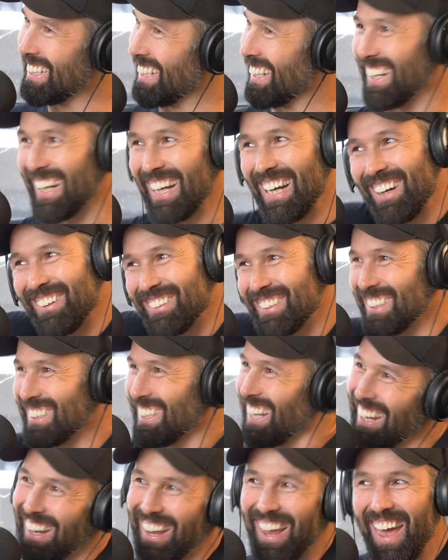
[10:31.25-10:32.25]
Like, I was just like,
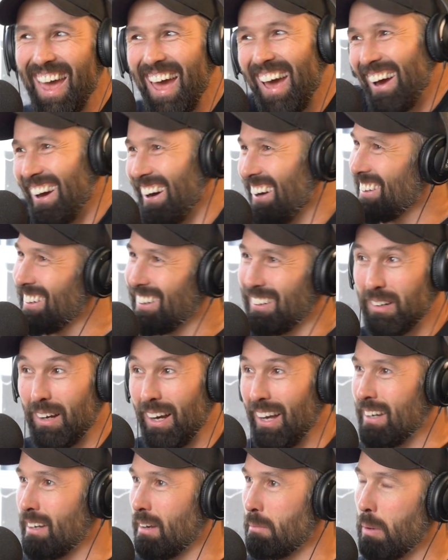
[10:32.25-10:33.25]
yeah. I don't.
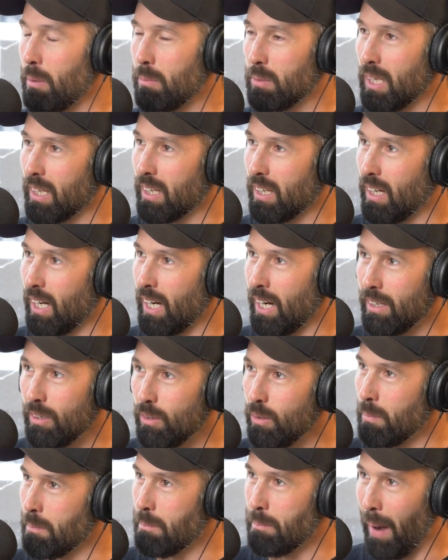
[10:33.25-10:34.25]
And people were like, aren't you
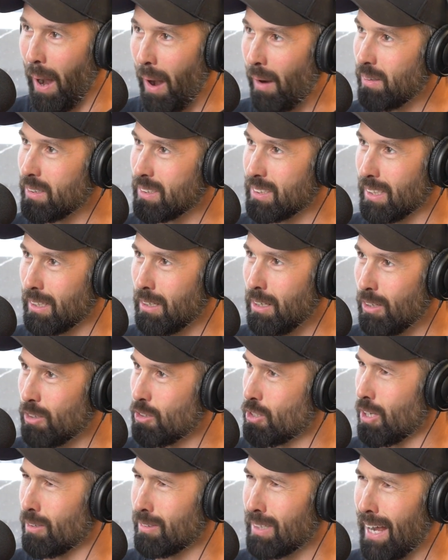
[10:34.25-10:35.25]
embarrassed? Like, you got
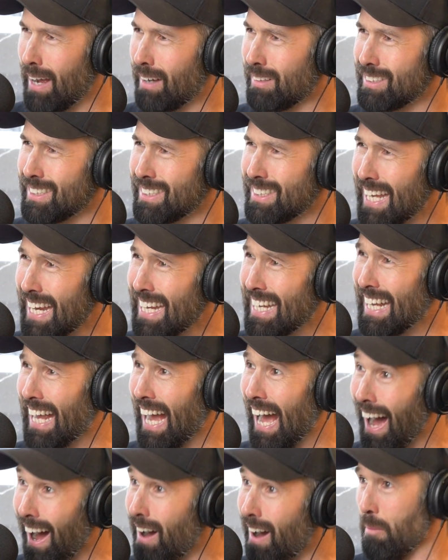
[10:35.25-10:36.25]
choked out standing
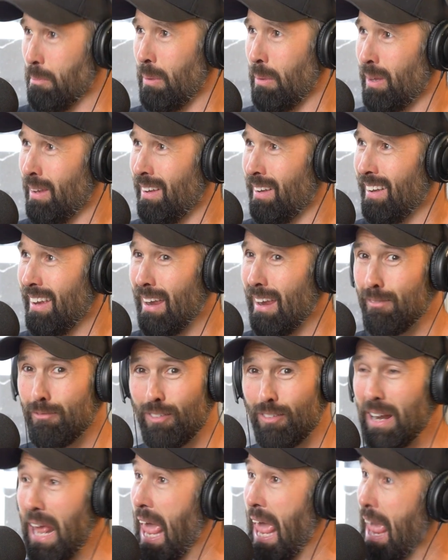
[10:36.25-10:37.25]
up in front
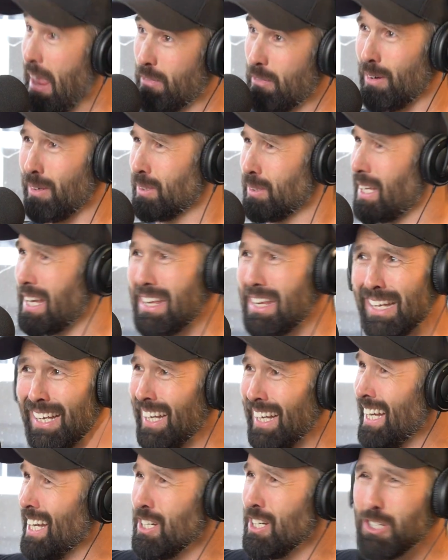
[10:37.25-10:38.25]
of everyone. I was like,
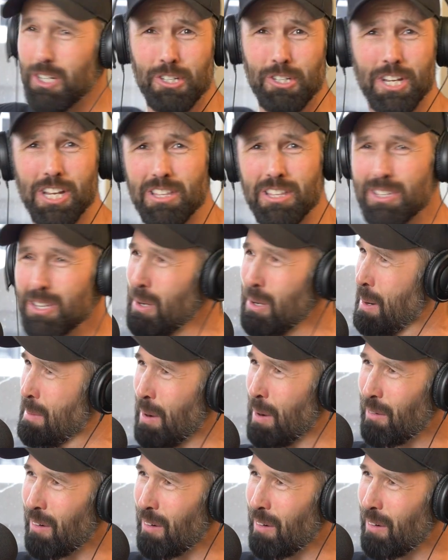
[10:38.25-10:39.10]
jujitsu. Am I right?